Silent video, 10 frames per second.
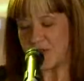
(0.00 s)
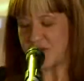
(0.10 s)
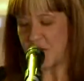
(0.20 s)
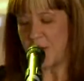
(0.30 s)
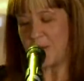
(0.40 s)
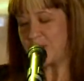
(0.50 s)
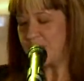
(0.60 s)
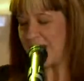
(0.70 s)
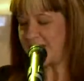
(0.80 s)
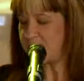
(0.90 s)
So
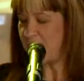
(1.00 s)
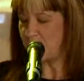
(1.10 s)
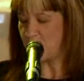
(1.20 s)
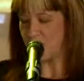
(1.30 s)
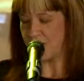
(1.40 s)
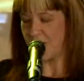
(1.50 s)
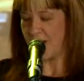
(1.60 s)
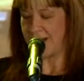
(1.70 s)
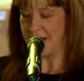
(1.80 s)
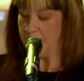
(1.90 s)
men spend more
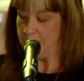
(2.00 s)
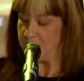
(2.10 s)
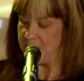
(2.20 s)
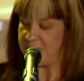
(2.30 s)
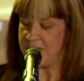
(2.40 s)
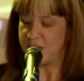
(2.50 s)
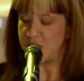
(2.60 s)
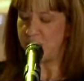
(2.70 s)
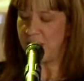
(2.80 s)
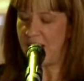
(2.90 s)
online.
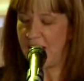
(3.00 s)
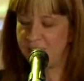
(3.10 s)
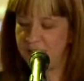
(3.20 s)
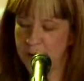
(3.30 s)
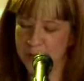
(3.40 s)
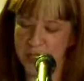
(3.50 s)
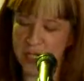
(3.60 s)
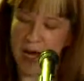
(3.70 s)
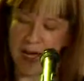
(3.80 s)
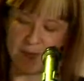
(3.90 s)
Two and a half
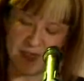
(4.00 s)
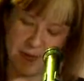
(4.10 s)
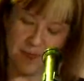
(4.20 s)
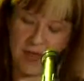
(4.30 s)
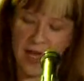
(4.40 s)
times